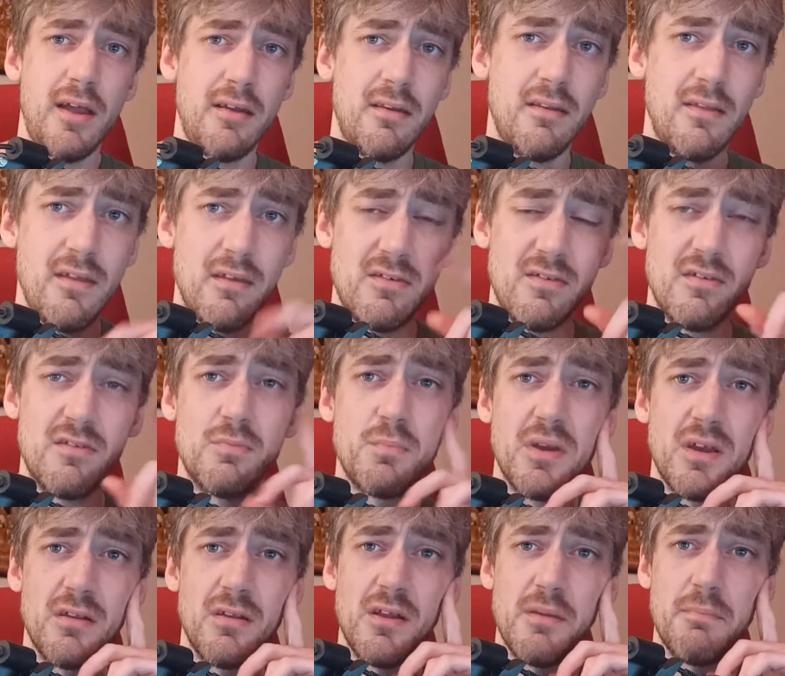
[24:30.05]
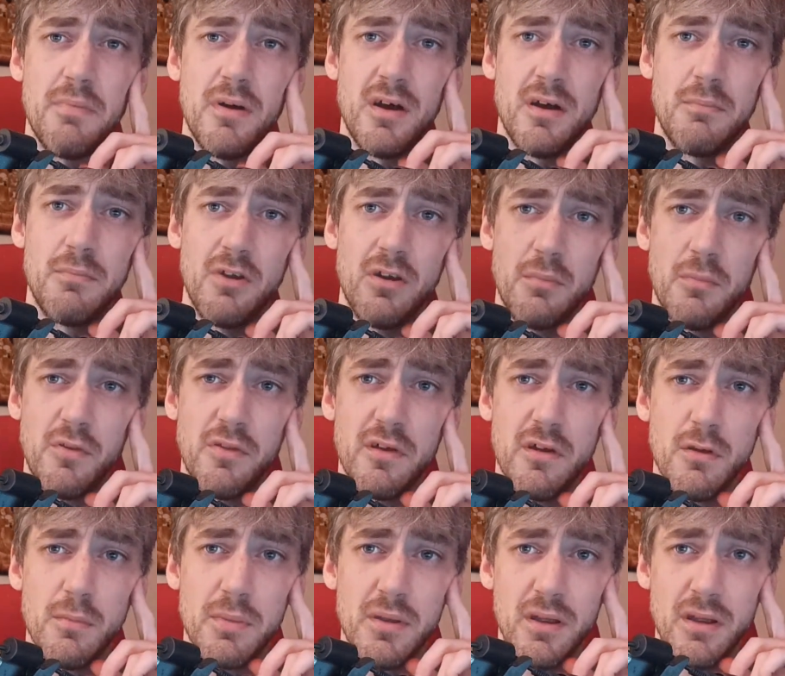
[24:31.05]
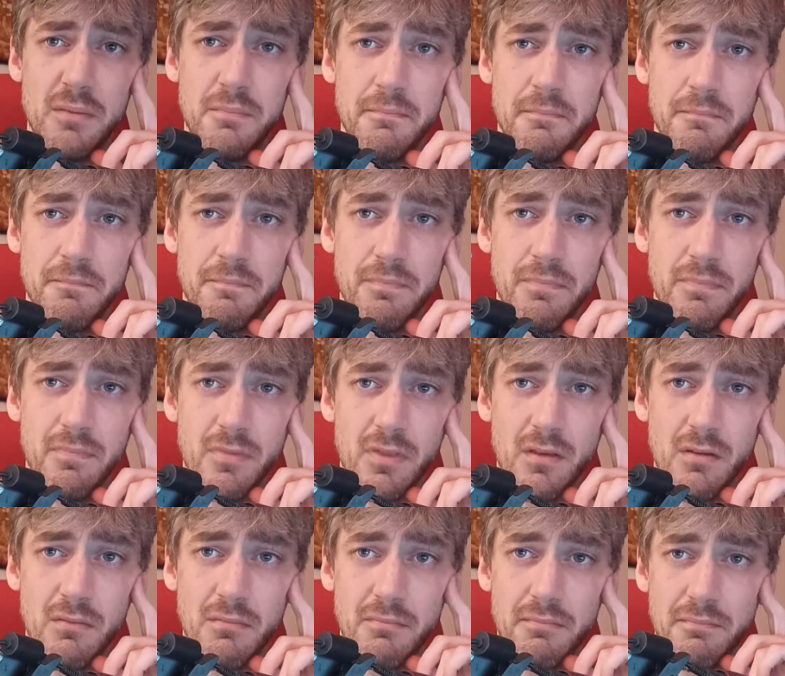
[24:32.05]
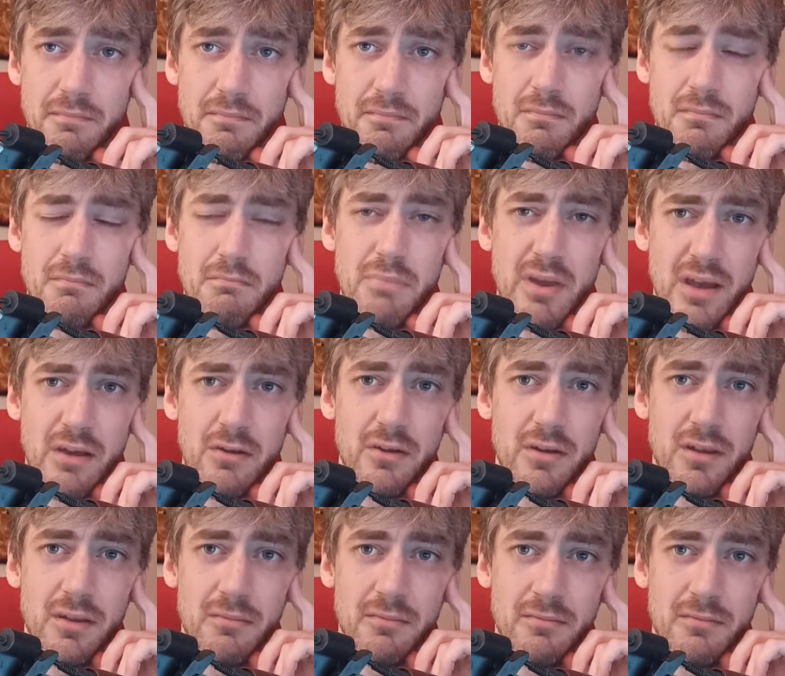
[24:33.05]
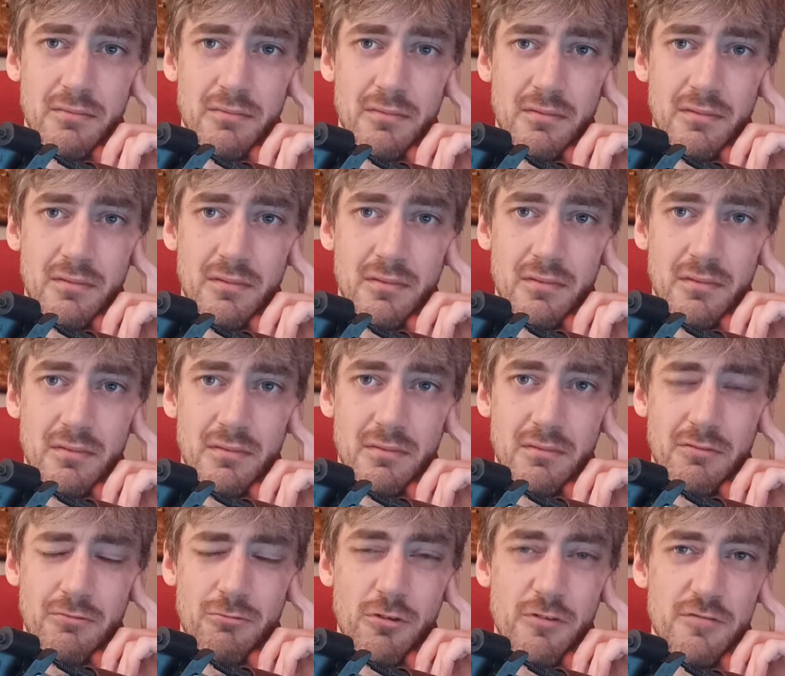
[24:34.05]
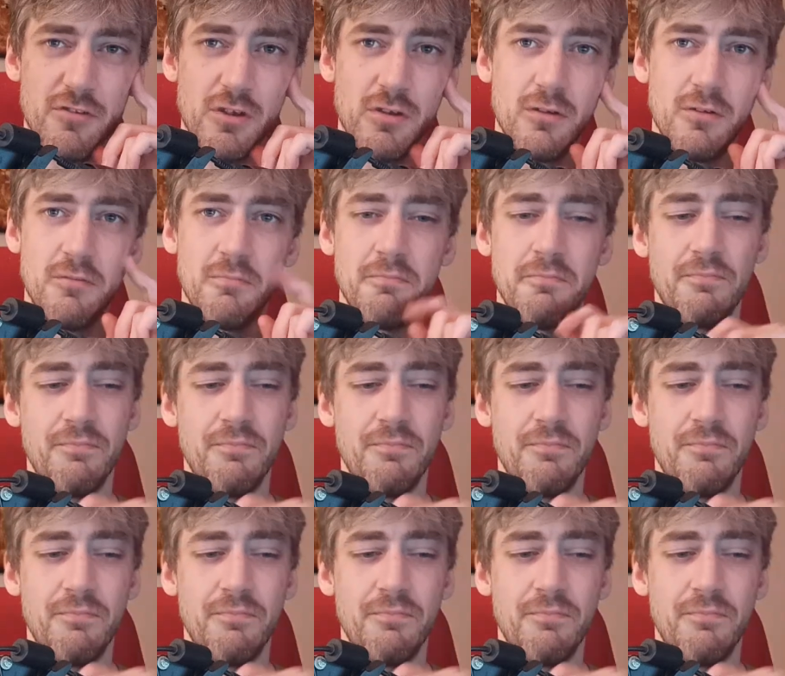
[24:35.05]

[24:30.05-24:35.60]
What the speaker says: And this has been Lip Balm Dermal Therapy Berry Review.